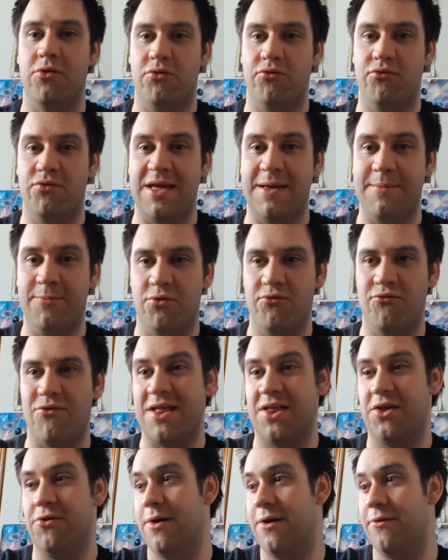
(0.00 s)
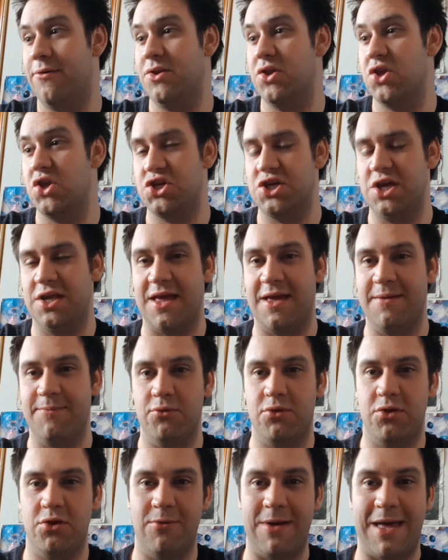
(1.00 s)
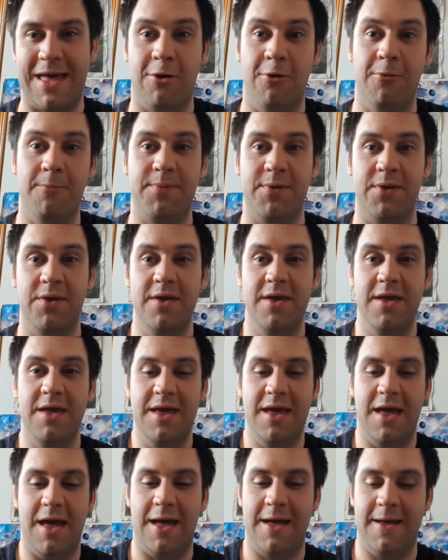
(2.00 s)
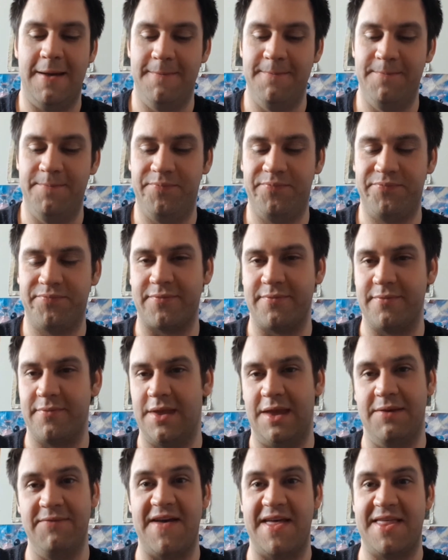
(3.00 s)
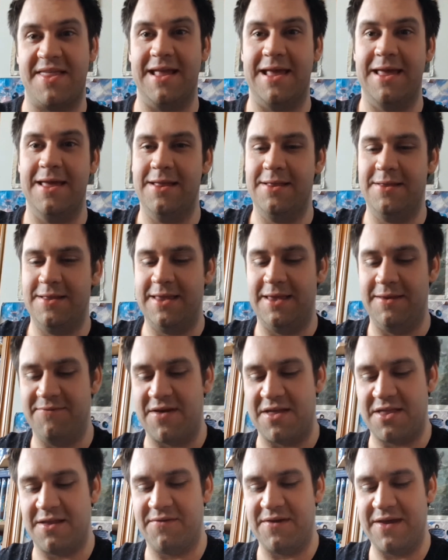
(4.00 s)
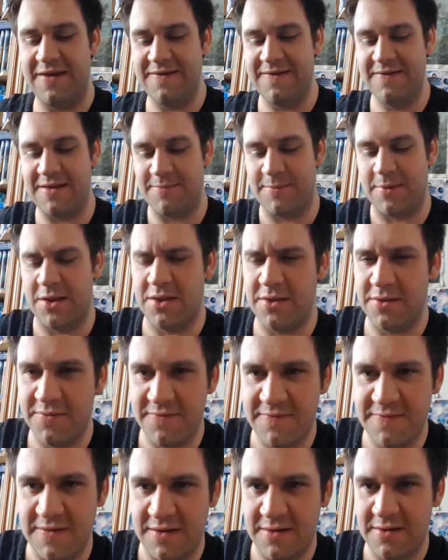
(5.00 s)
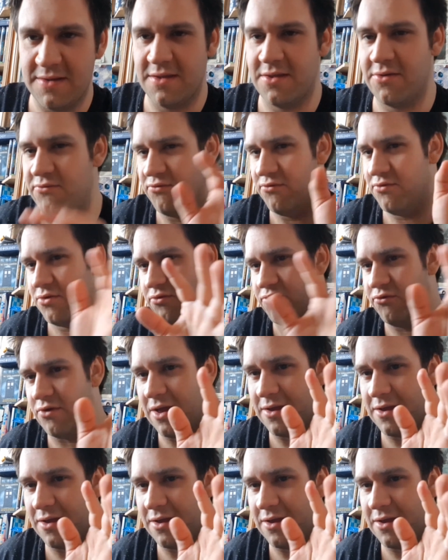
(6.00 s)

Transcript: able to rescue her, and she's able to help investigate. Never mind. Fuck, screw that